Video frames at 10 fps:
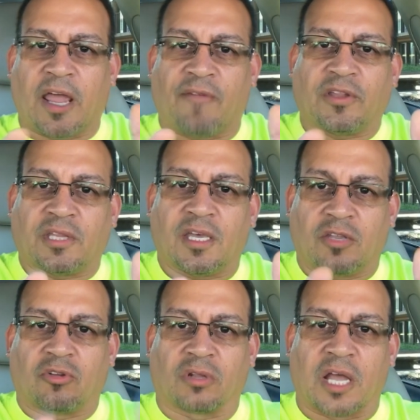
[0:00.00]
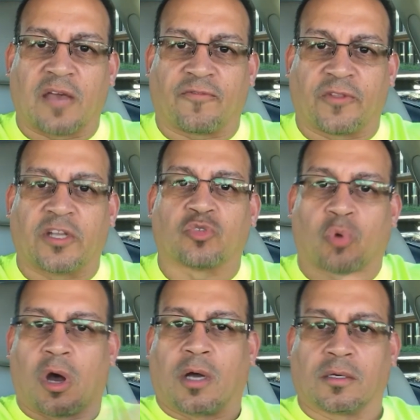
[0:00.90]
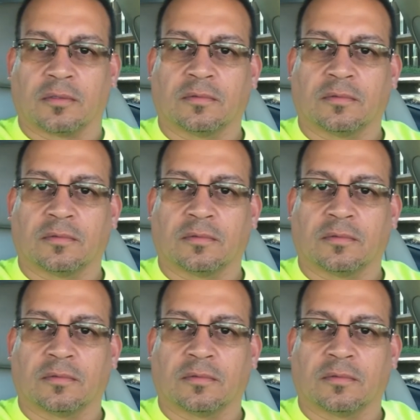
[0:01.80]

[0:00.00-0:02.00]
everything in your life that is wrong.